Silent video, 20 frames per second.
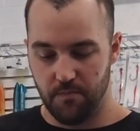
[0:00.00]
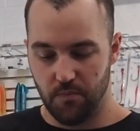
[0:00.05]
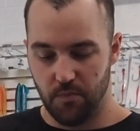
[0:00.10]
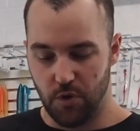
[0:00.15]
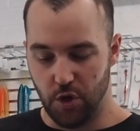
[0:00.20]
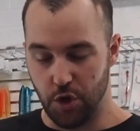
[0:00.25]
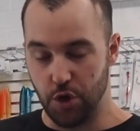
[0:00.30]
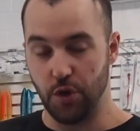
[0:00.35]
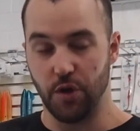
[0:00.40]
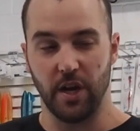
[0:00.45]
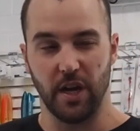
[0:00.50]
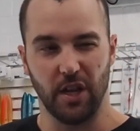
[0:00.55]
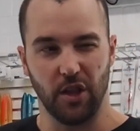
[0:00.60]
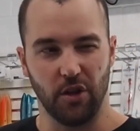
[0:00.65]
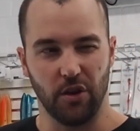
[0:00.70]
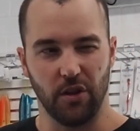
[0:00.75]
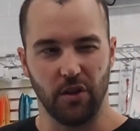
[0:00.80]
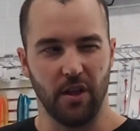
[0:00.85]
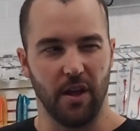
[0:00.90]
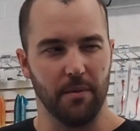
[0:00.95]
You do get a
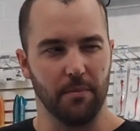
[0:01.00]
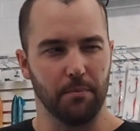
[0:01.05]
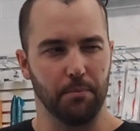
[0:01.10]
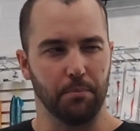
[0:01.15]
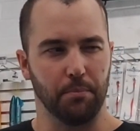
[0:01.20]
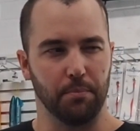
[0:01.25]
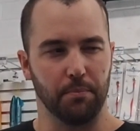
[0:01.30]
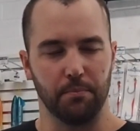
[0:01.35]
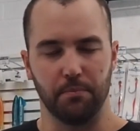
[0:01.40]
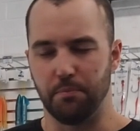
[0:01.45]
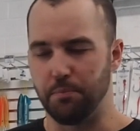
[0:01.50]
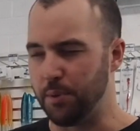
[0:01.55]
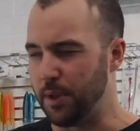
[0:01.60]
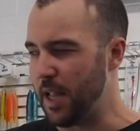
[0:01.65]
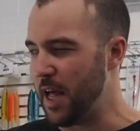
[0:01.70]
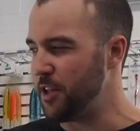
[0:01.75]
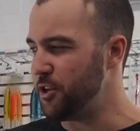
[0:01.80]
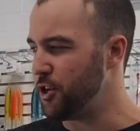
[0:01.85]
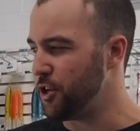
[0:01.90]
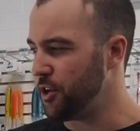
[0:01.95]
lot of like
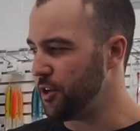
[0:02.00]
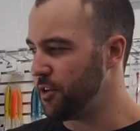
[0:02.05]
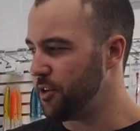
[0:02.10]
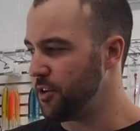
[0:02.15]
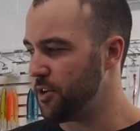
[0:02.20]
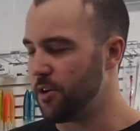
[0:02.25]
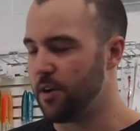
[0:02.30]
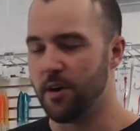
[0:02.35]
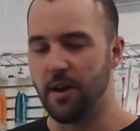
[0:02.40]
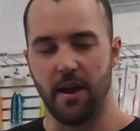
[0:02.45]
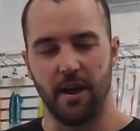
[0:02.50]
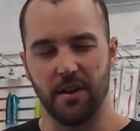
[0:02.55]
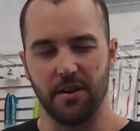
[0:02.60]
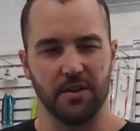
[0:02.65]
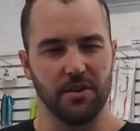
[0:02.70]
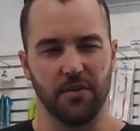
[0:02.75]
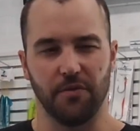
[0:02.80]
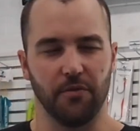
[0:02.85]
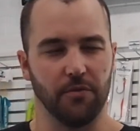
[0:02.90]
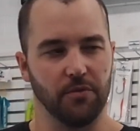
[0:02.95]
bludger kind
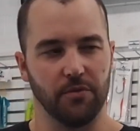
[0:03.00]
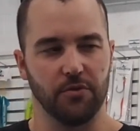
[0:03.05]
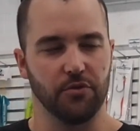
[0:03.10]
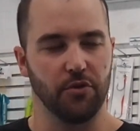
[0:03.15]
and different